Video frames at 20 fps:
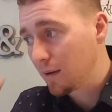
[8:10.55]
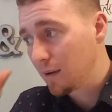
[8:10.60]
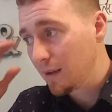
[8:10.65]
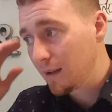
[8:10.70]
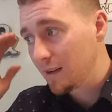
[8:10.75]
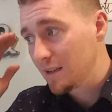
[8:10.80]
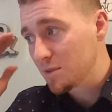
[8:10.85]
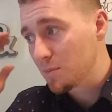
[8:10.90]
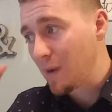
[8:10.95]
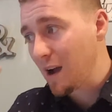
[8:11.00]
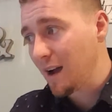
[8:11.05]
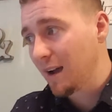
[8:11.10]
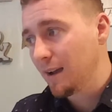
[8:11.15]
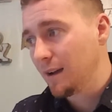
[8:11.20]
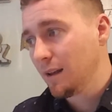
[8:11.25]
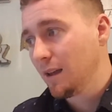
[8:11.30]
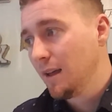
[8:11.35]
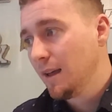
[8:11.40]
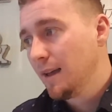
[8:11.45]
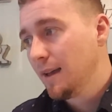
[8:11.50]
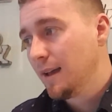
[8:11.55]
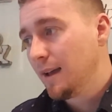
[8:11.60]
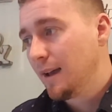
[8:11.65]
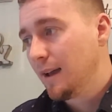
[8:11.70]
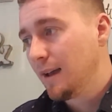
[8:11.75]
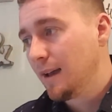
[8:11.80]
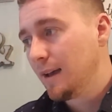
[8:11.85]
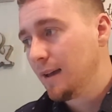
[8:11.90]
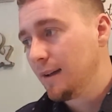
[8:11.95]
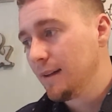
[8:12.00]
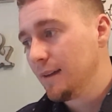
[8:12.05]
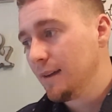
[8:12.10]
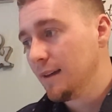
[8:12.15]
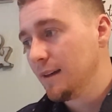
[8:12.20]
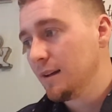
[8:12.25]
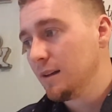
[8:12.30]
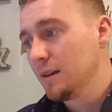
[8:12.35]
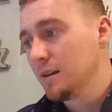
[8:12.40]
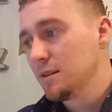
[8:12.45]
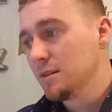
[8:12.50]
in his mind, and
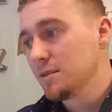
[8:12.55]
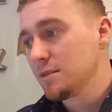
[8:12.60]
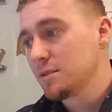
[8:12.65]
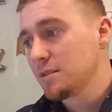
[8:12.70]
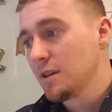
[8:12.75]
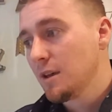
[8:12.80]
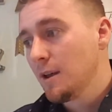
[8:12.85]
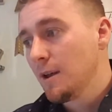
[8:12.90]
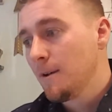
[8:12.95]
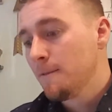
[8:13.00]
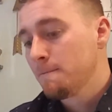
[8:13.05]
it is